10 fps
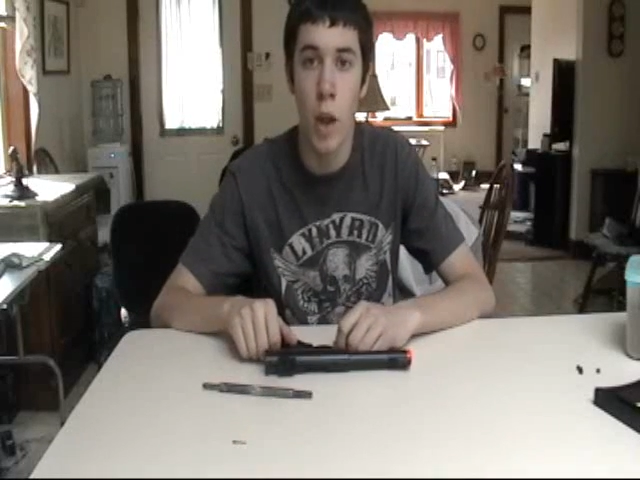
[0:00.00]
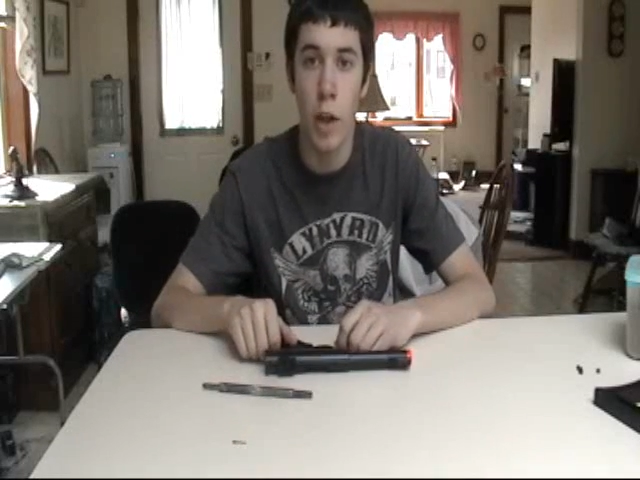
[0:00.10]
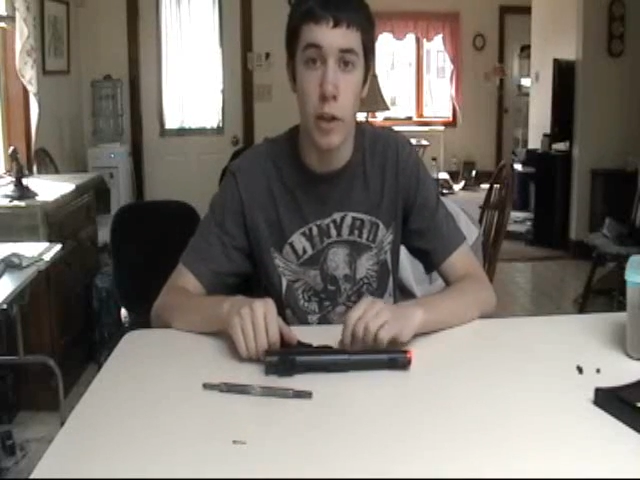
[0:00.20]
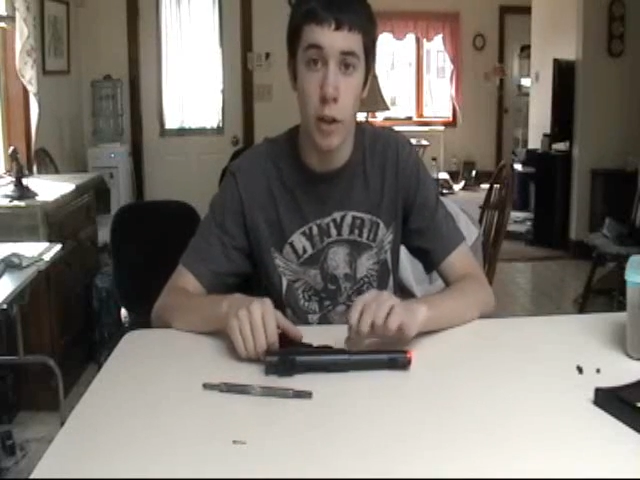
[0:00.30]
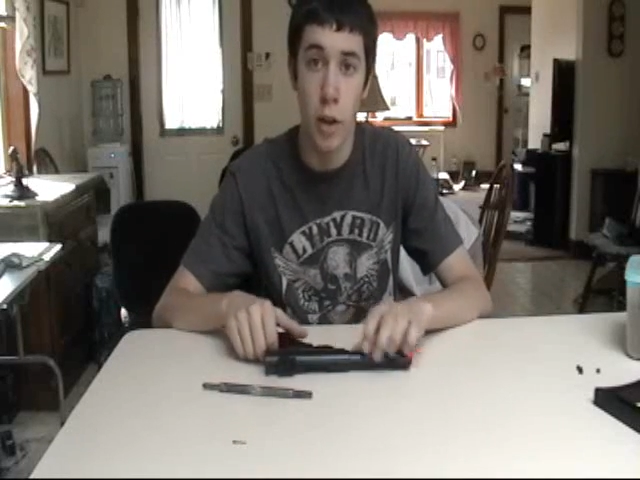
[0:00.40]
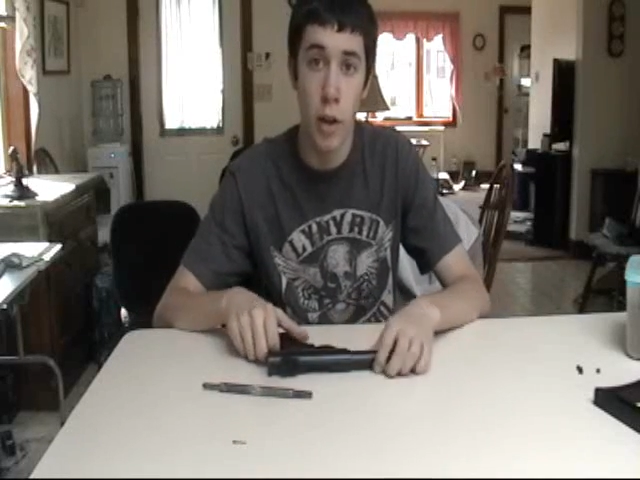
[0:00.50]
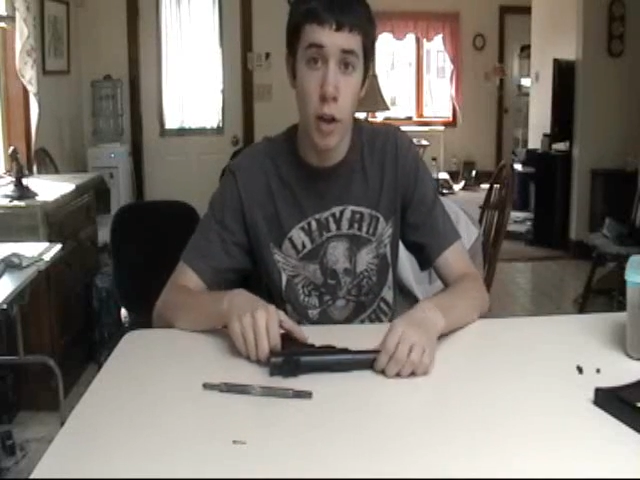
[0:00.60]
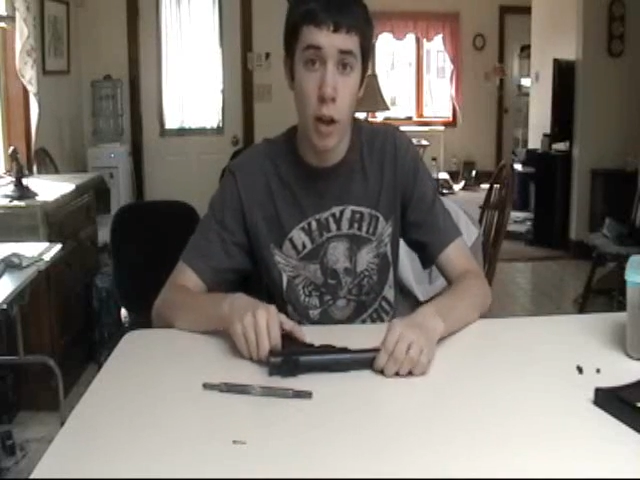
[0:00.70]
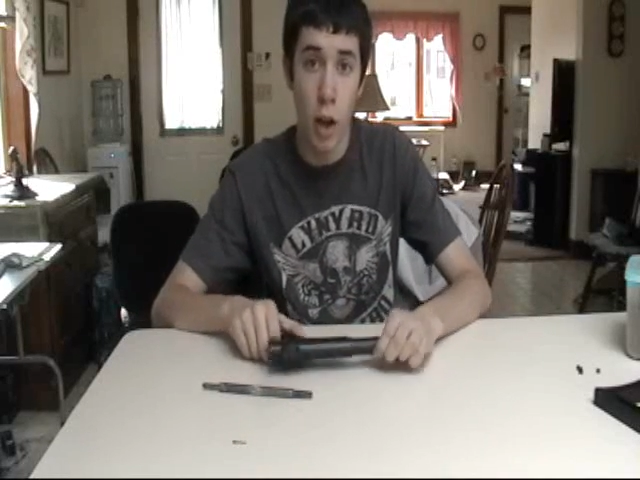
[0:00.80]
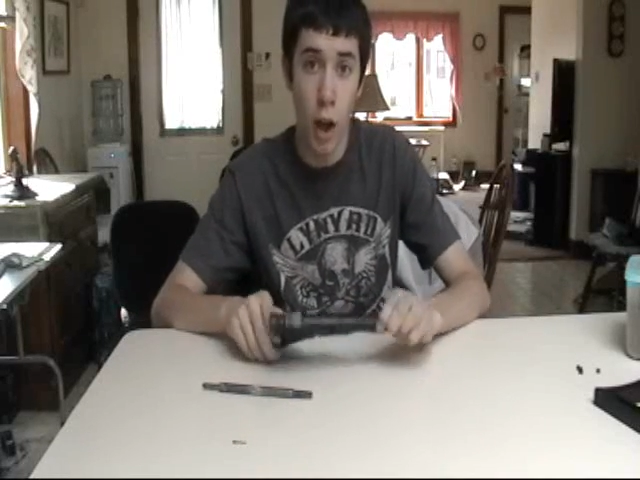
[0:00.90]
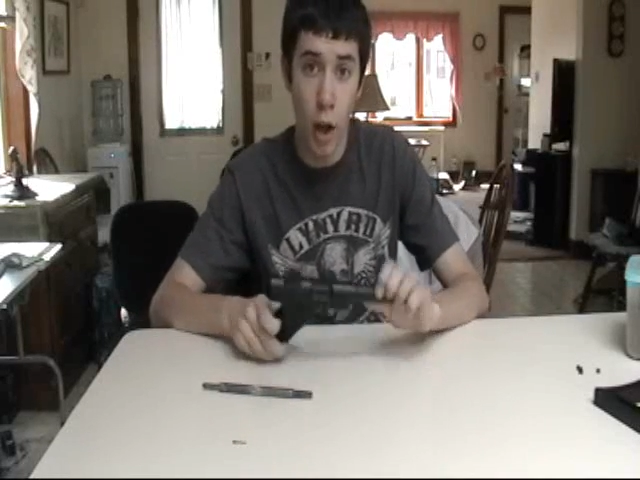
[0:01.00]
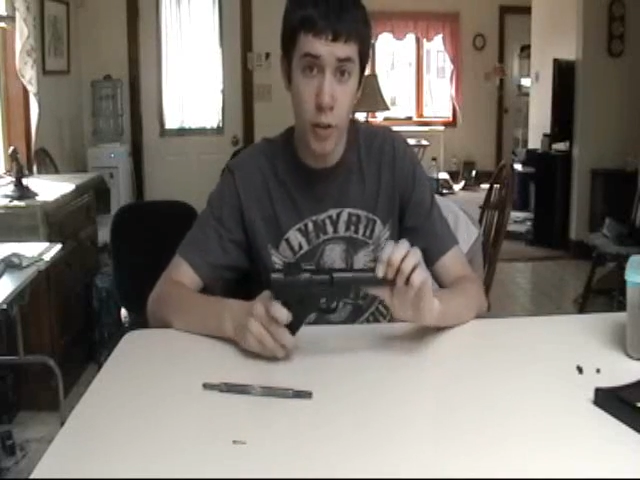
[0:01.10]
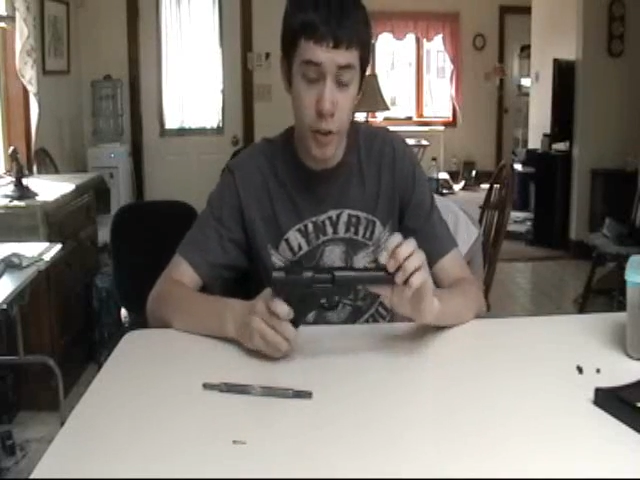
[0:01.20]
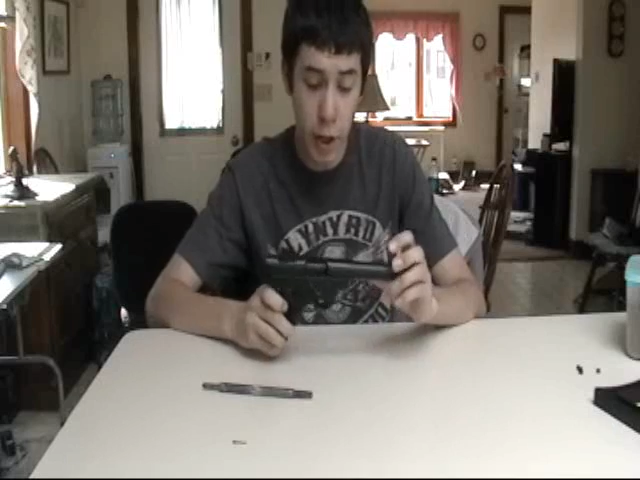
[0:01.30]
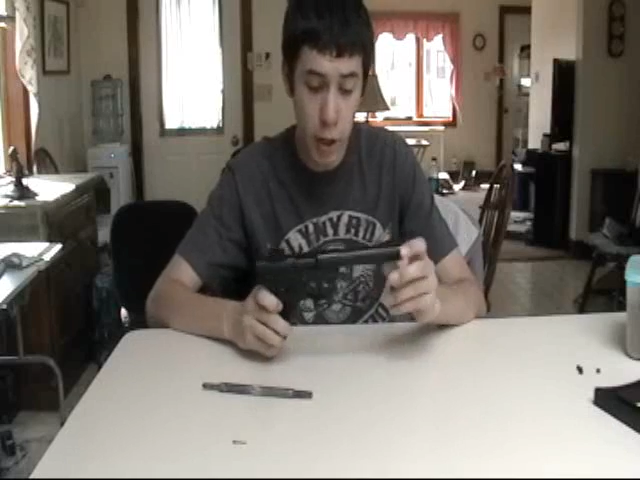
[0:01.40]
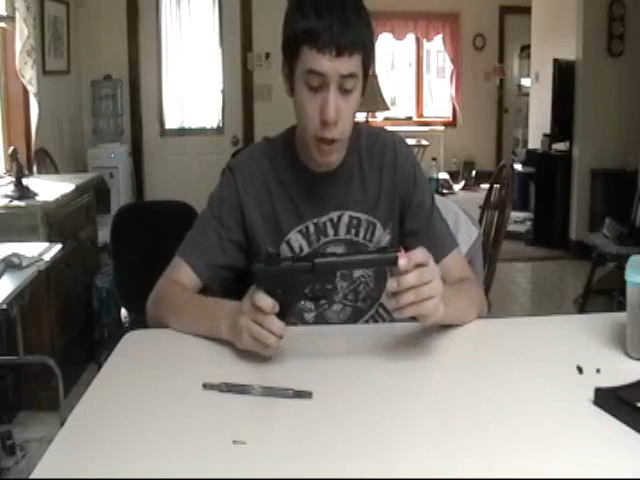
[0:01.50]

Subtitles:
Hi. Today